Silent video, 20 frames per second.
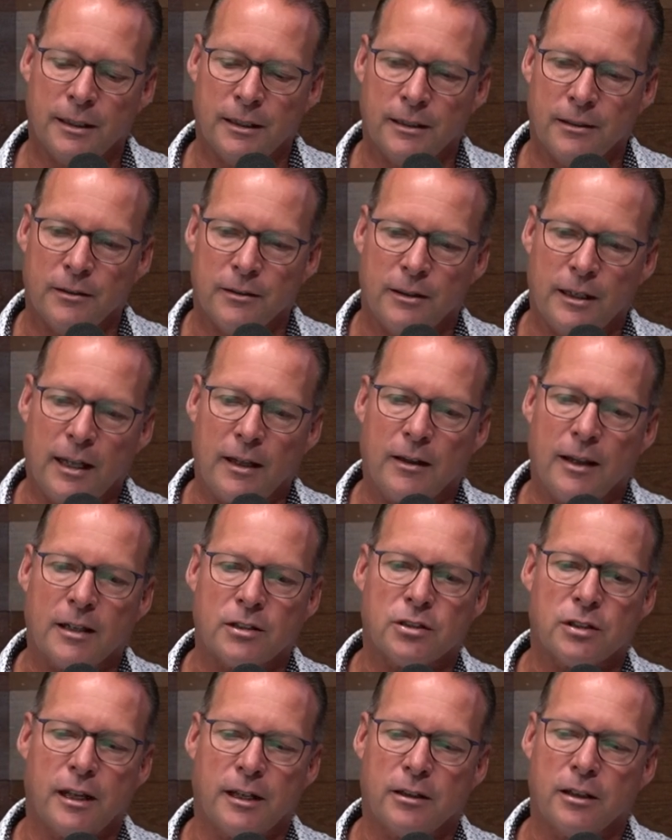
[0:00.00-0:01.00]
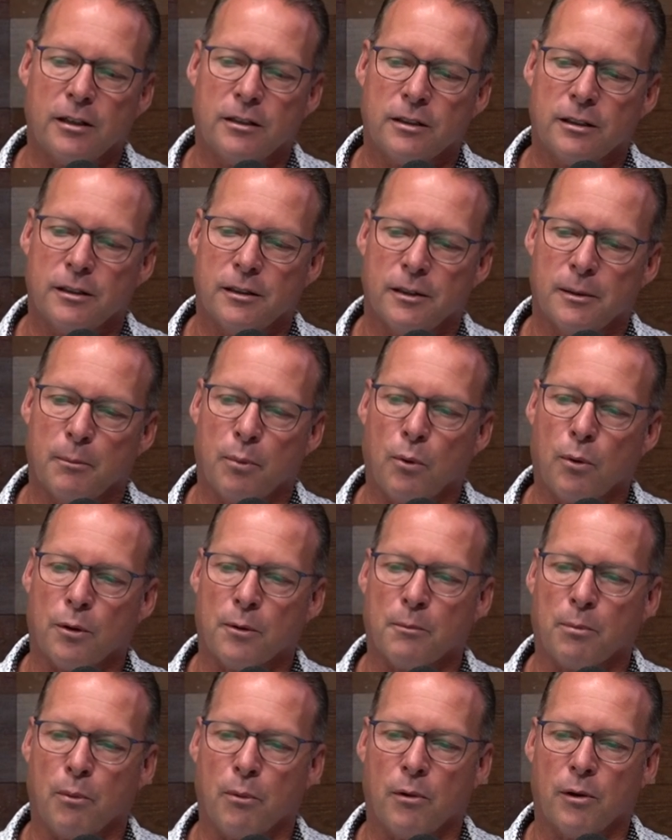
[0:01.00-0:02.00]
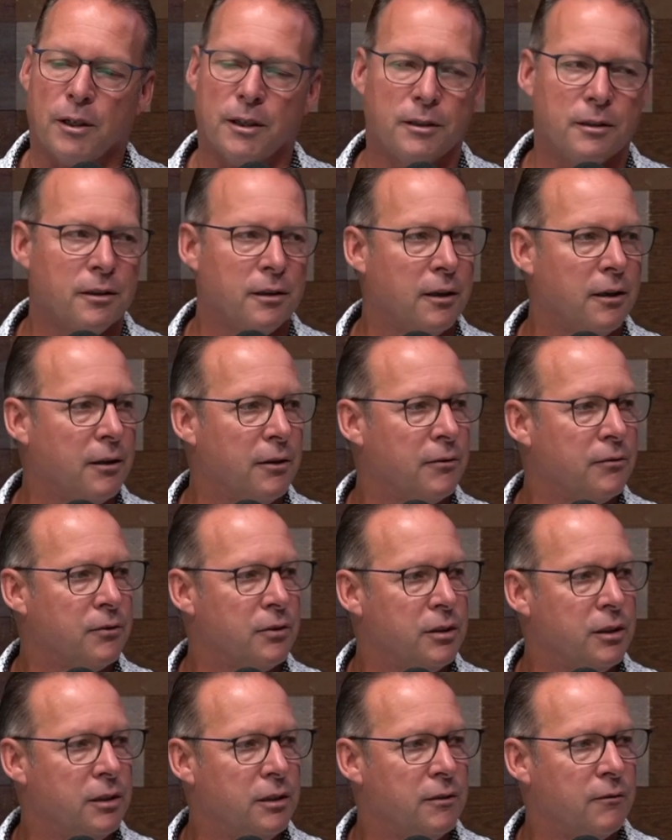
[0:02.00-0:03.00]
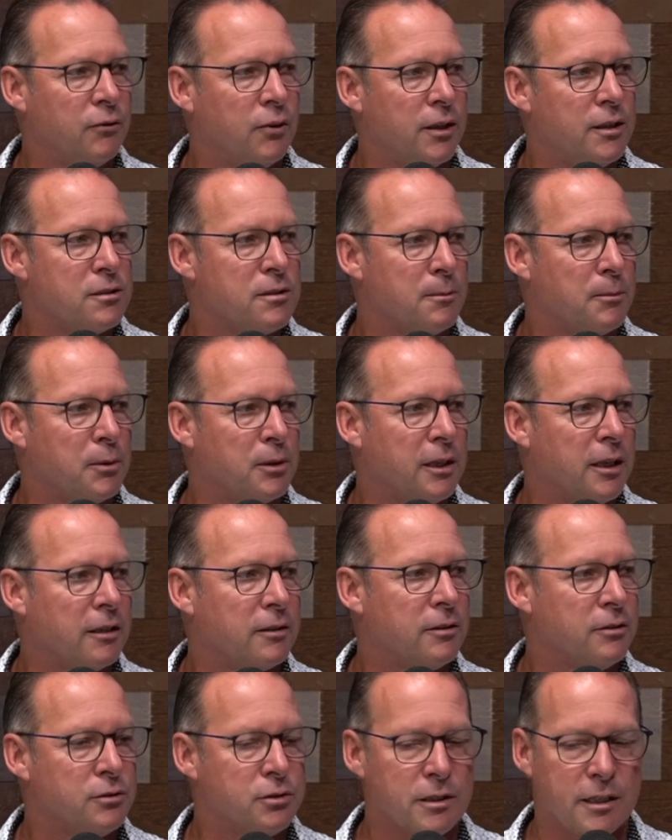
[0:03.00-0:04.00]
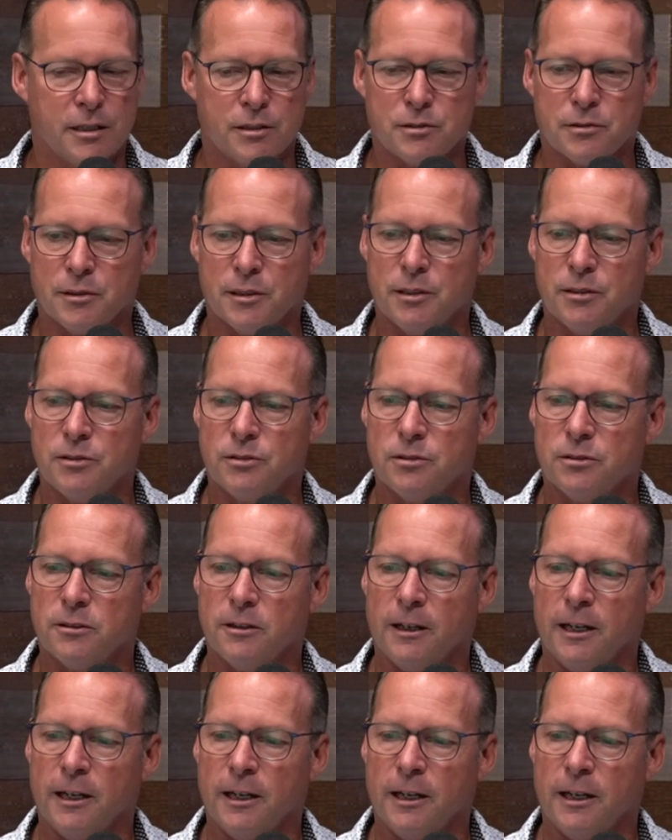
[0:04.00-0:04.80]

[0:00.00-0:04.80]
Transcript: and that that's I think the important point of the inflation protected treasuries.